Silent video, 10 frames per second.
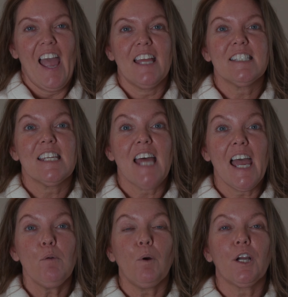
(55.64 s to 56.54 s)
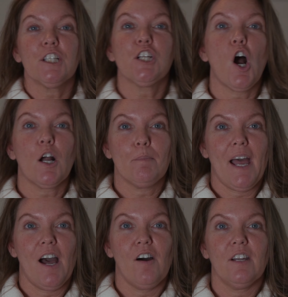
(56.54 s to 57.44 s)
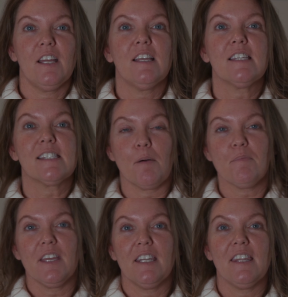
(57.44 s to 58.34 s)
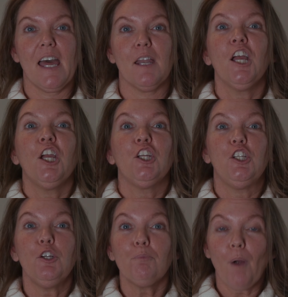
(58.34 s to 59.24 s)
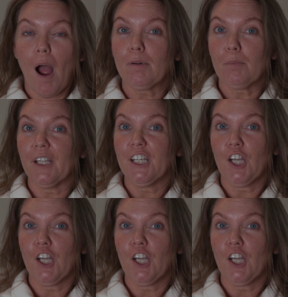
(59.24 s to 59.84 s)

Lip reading: And today we're going to talk about something that you've probably